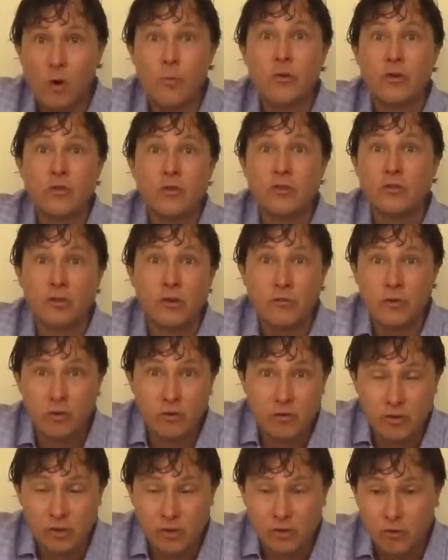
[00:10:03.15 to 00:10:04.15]
What results have
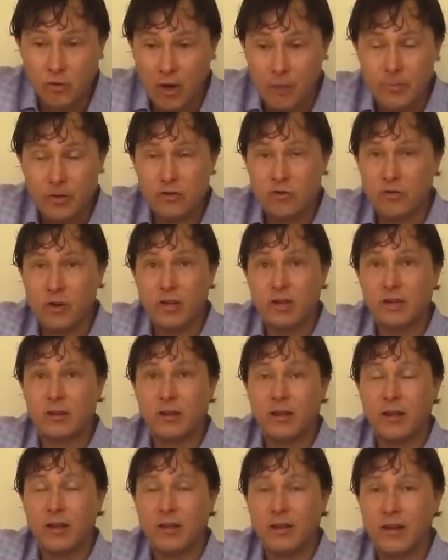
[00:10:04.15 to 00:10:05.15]
you seen? So I've been drinking,
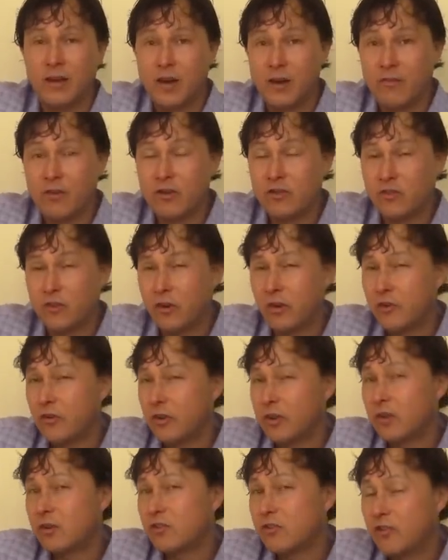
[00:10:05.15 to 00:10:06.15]
like, I never started
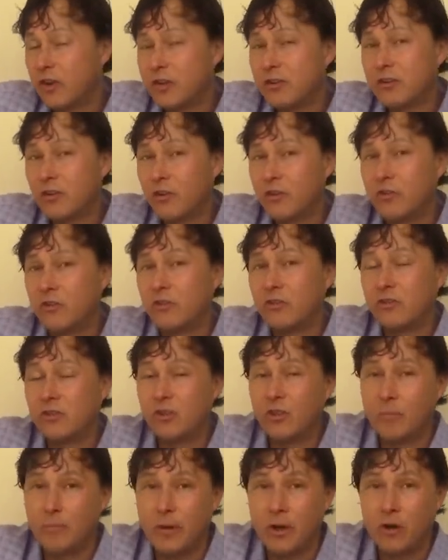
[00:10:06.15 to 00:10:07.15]
drinking straight celery juice
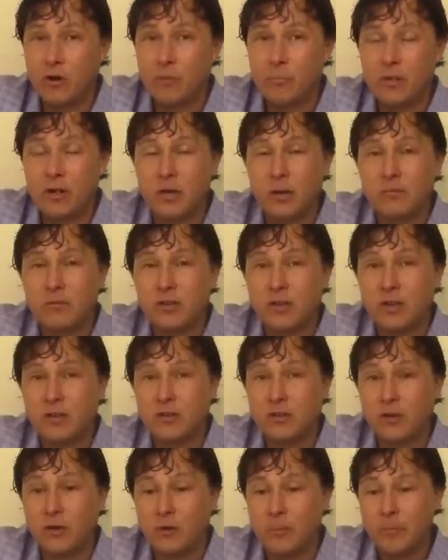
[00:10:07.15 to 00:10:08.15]
until the Medical Medium said
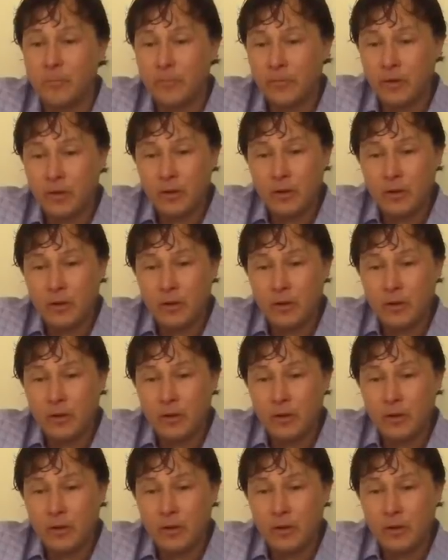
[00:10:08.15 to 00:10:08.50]
so.